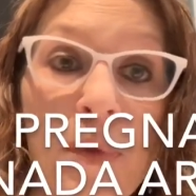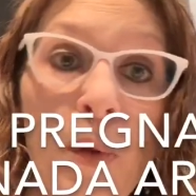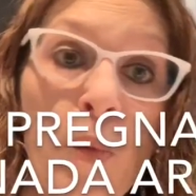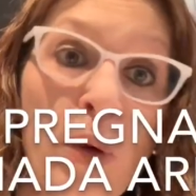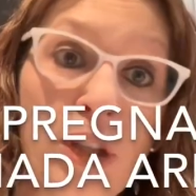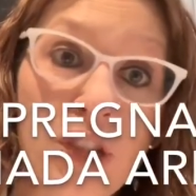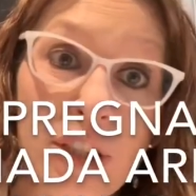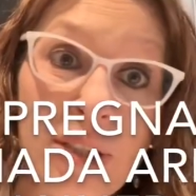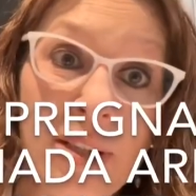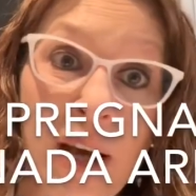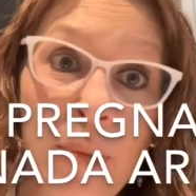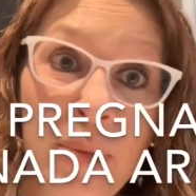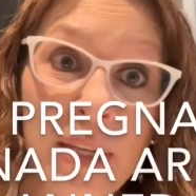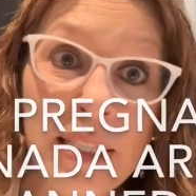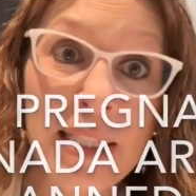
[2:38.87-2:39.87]
Which is
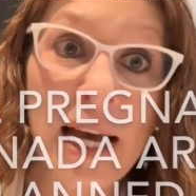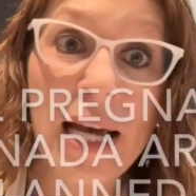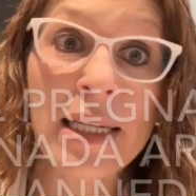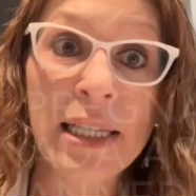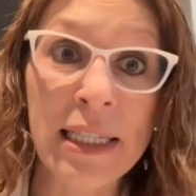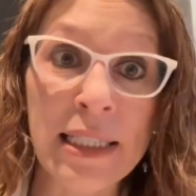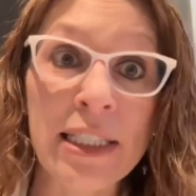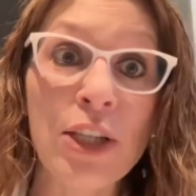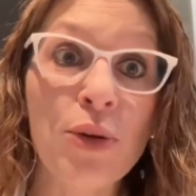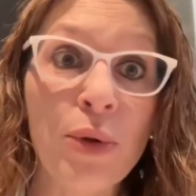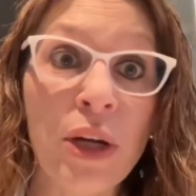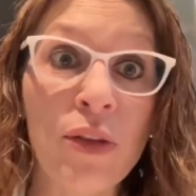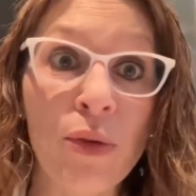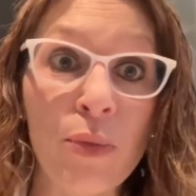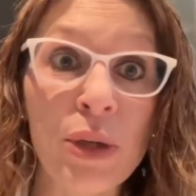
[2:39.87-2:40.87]
a bit sad
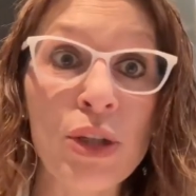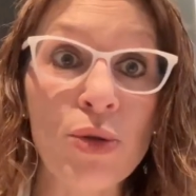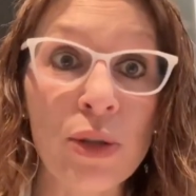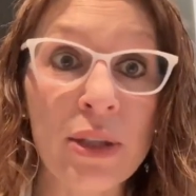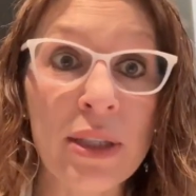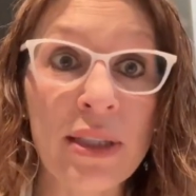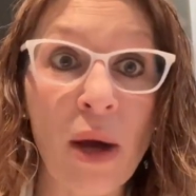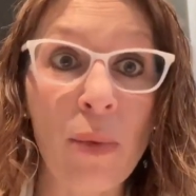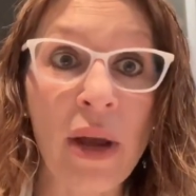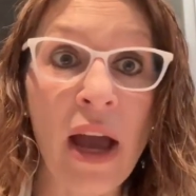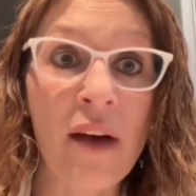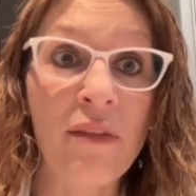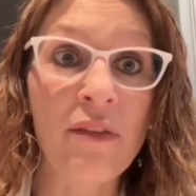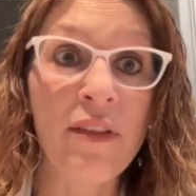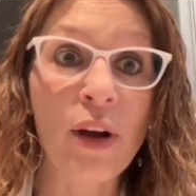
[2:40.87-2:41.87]
considering the resources that we
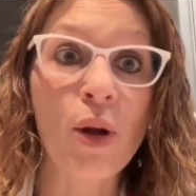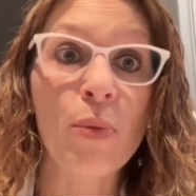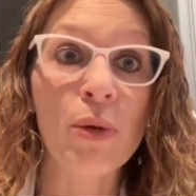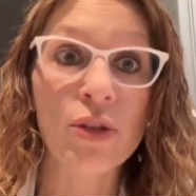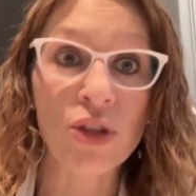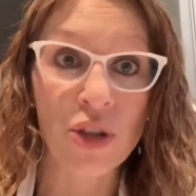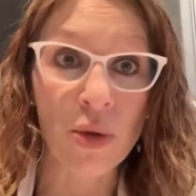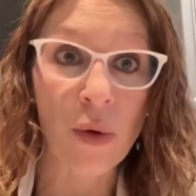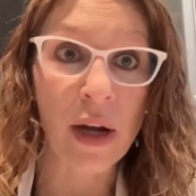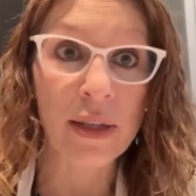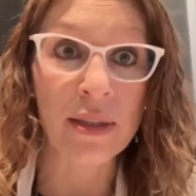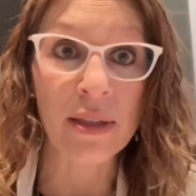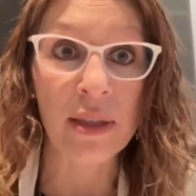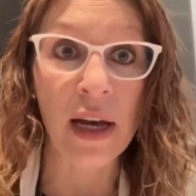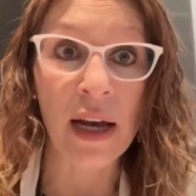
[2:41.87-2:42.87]
have available to
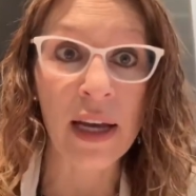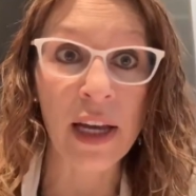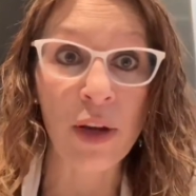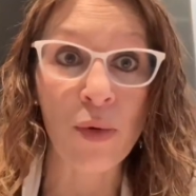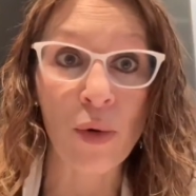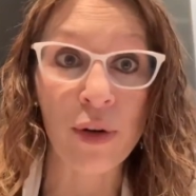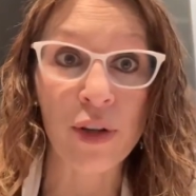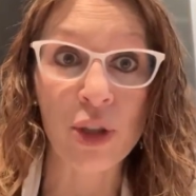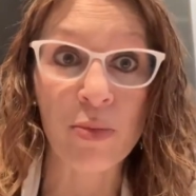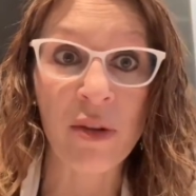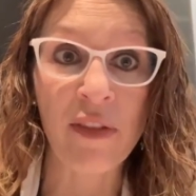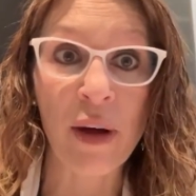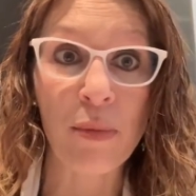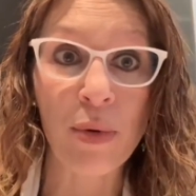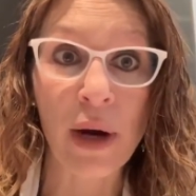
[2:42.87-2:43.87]
us in order to
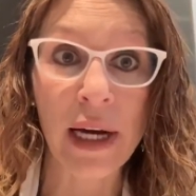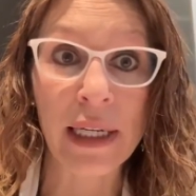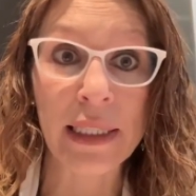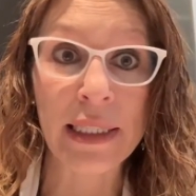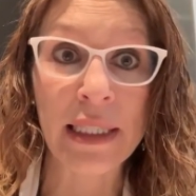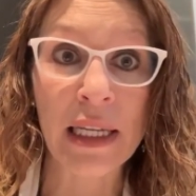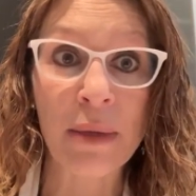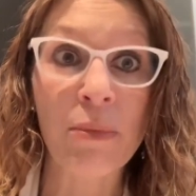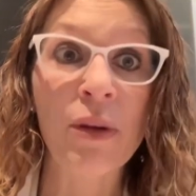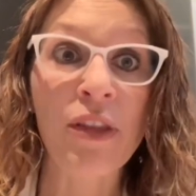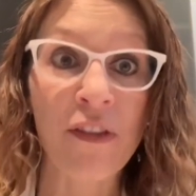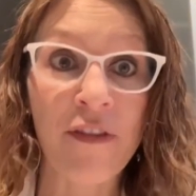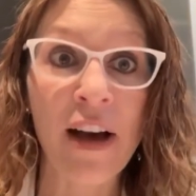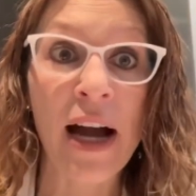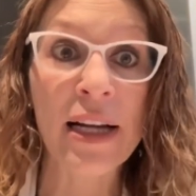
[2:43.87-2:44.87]
prevent pregnancy. But the
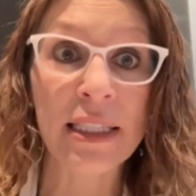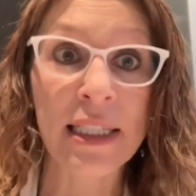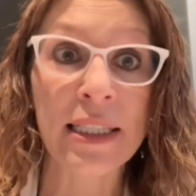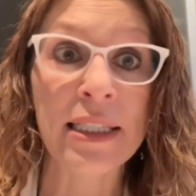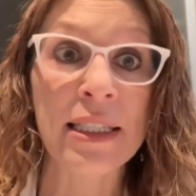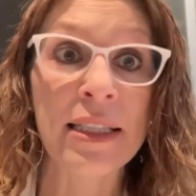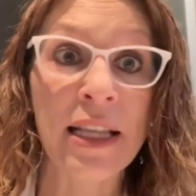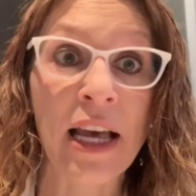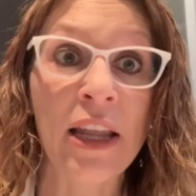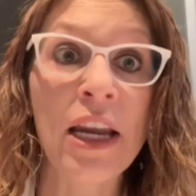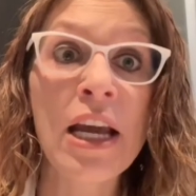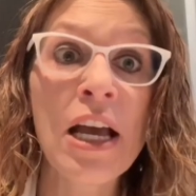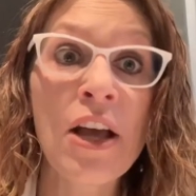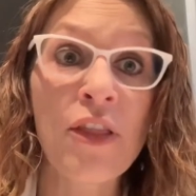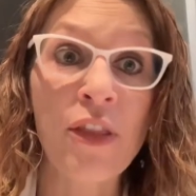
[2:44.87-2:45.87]
fact is that
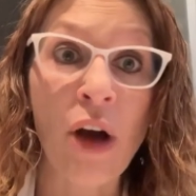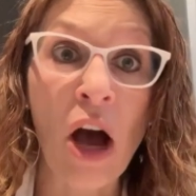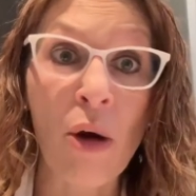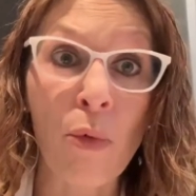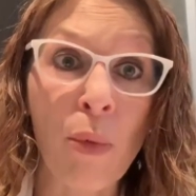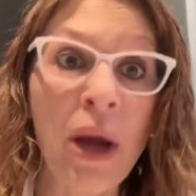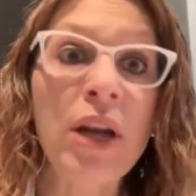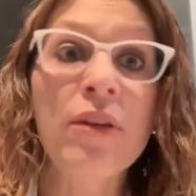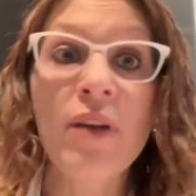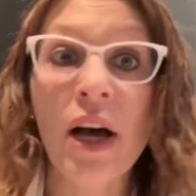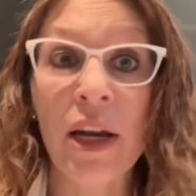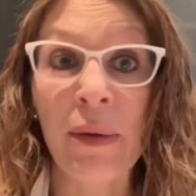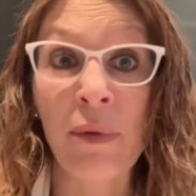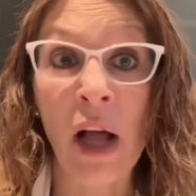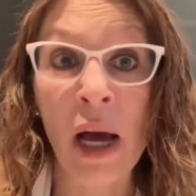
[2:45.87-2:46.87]
the rate of
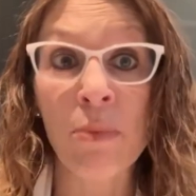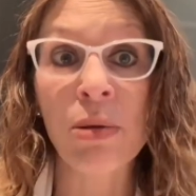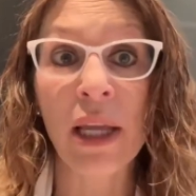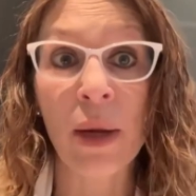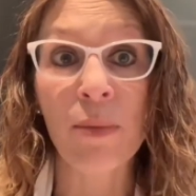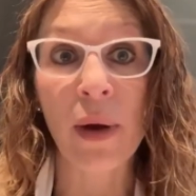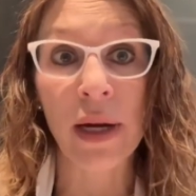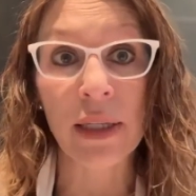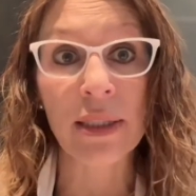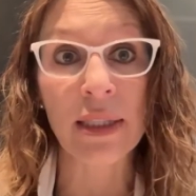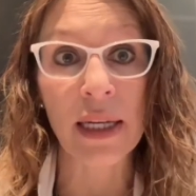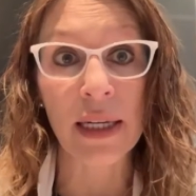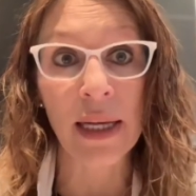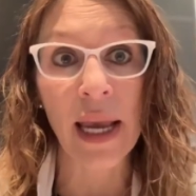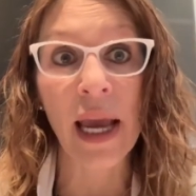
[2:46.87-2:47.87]
unplanned
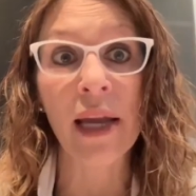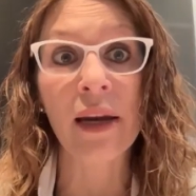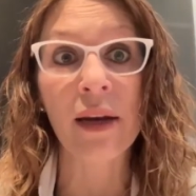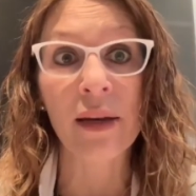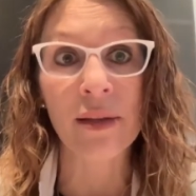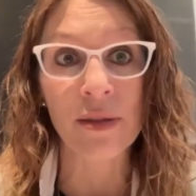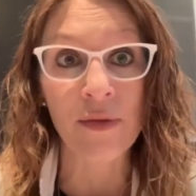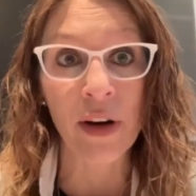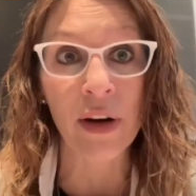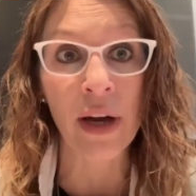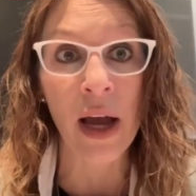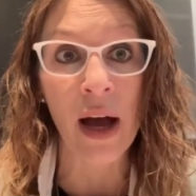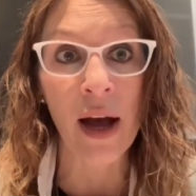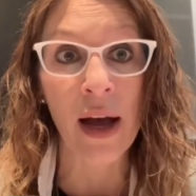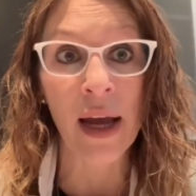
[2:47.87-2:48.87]
pregnancy in Canada is very
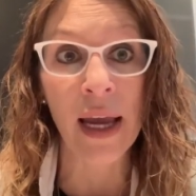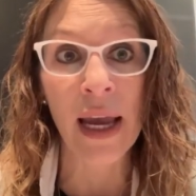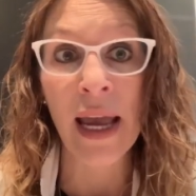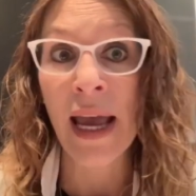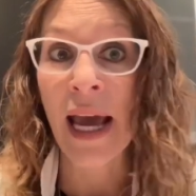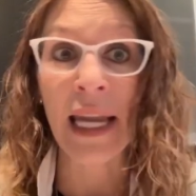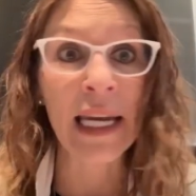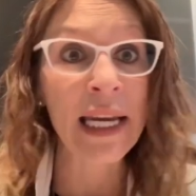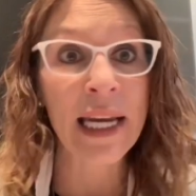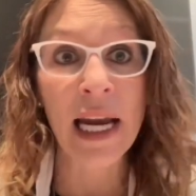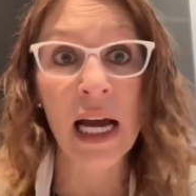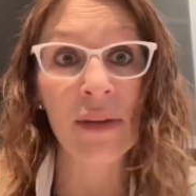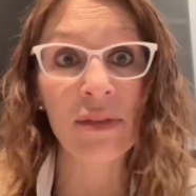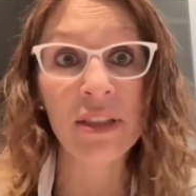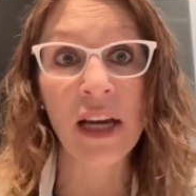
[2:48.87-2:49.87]
high and it can
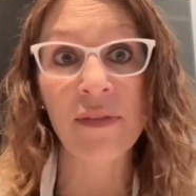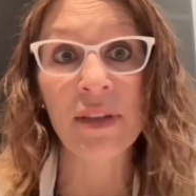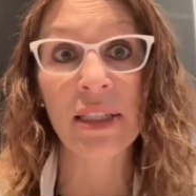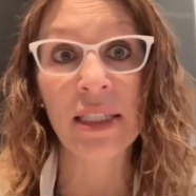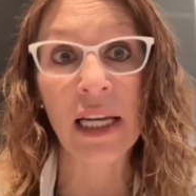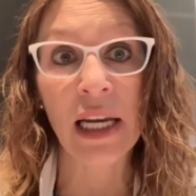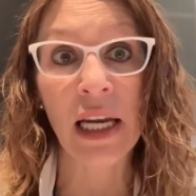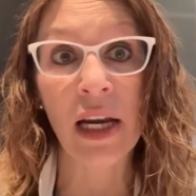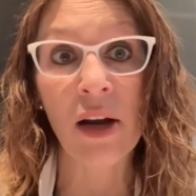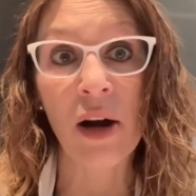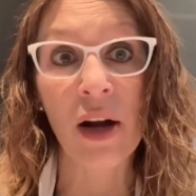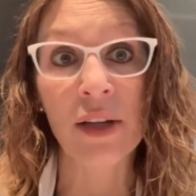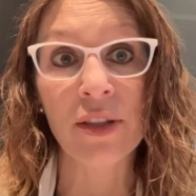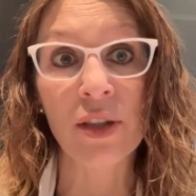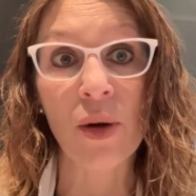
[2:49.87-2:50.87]
have devastating
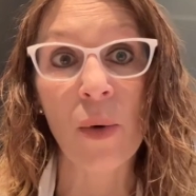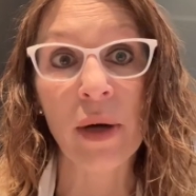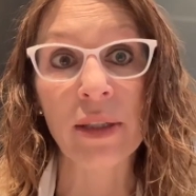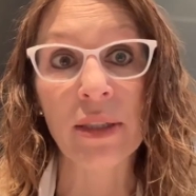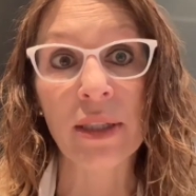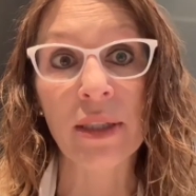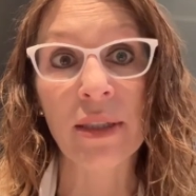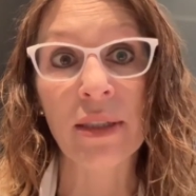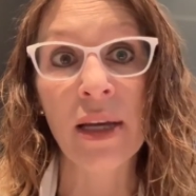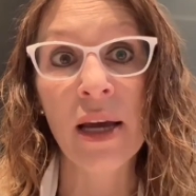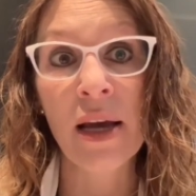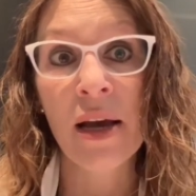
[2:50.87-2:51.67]
consequences.